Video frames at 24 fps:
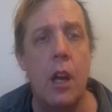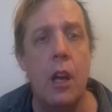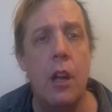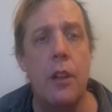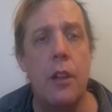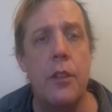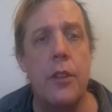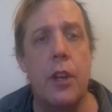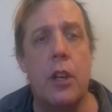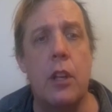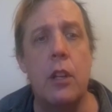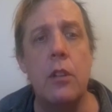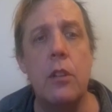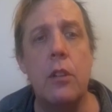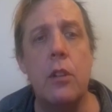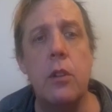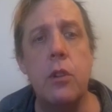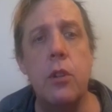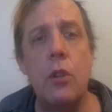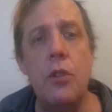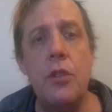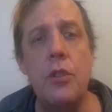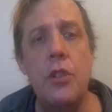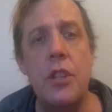The
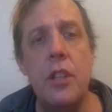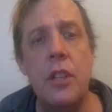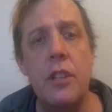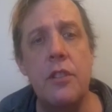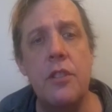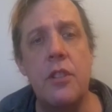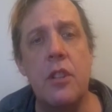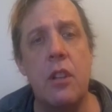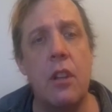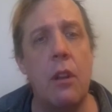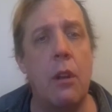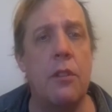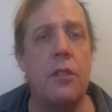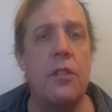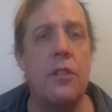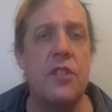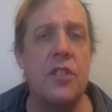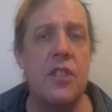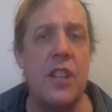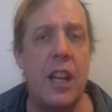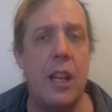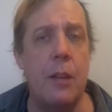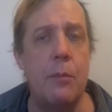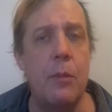conclusion is the
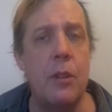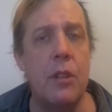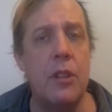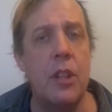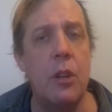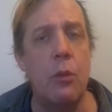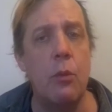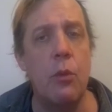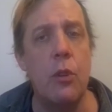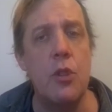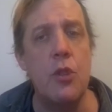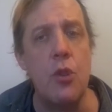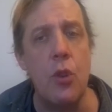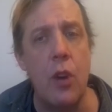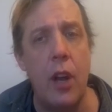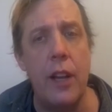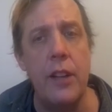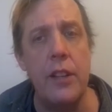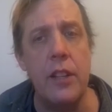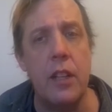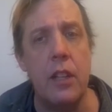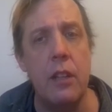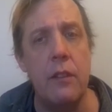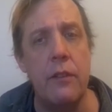statement that we're trying
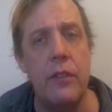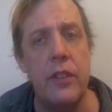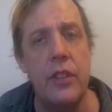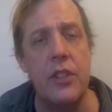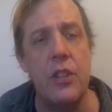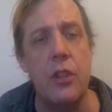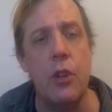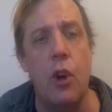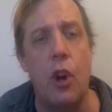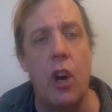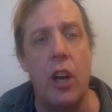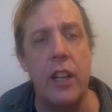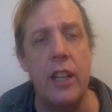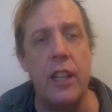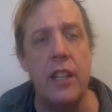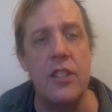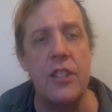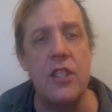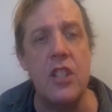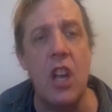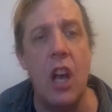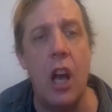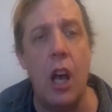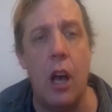to convince an
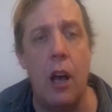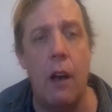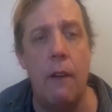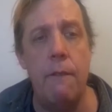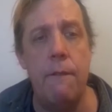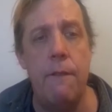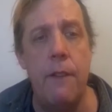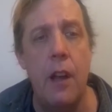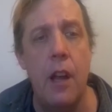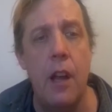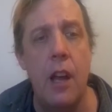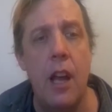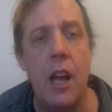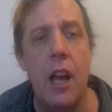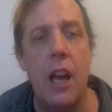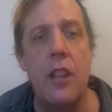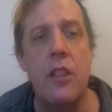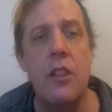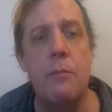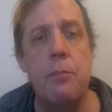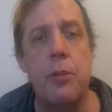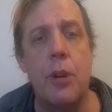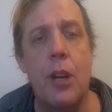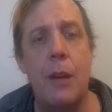audience of, and
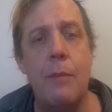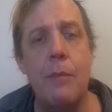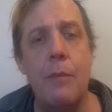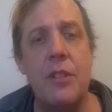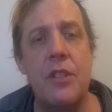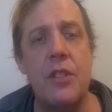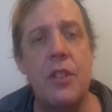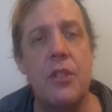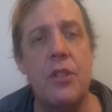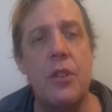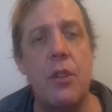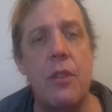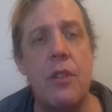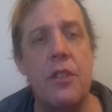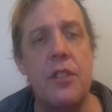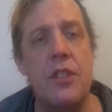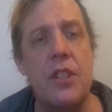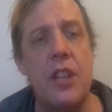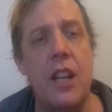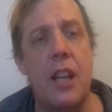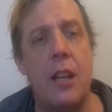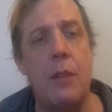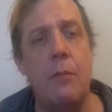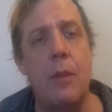the premises are the
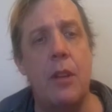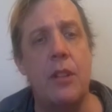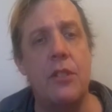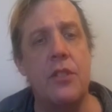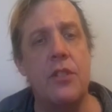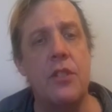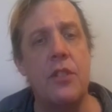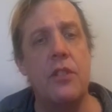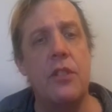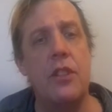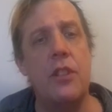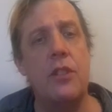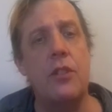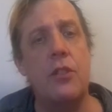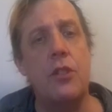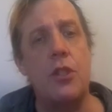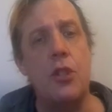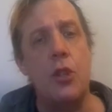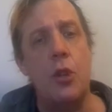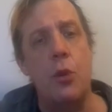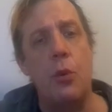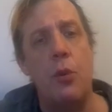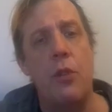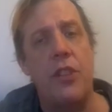statements that
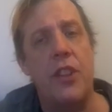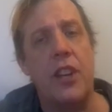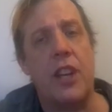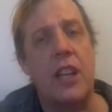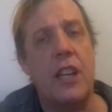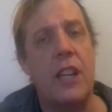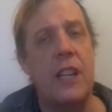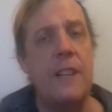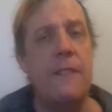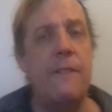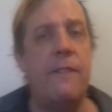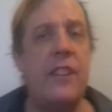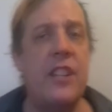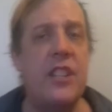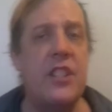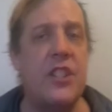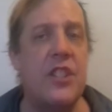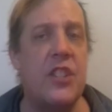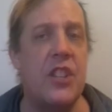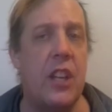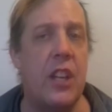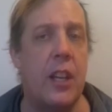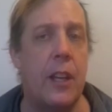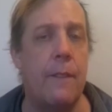do the
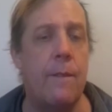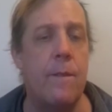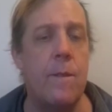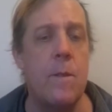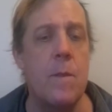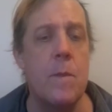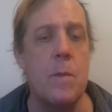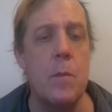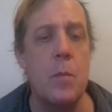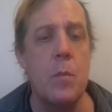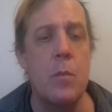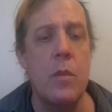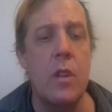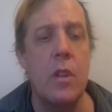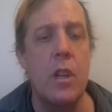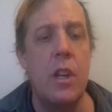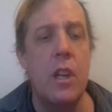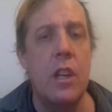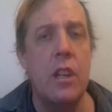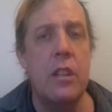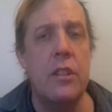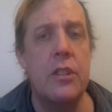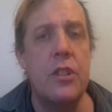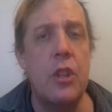convincing.
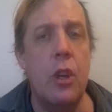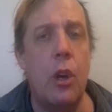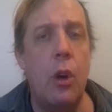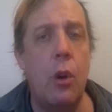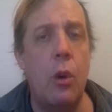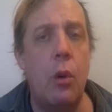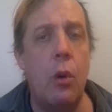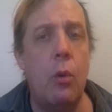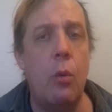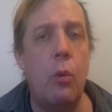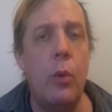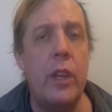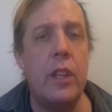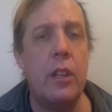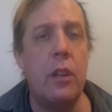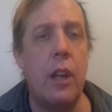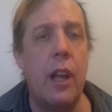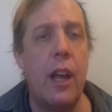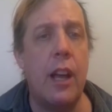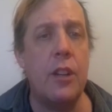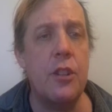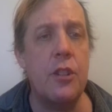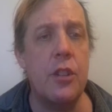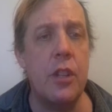So we could
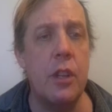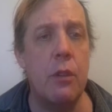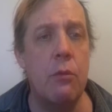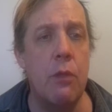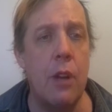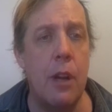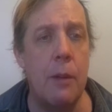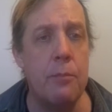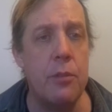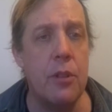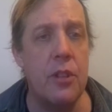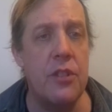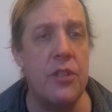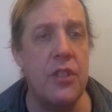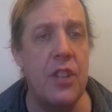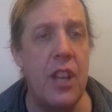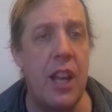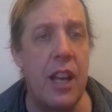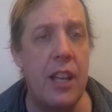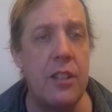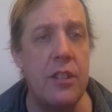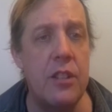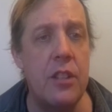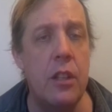actually
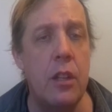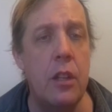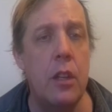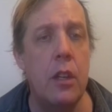represent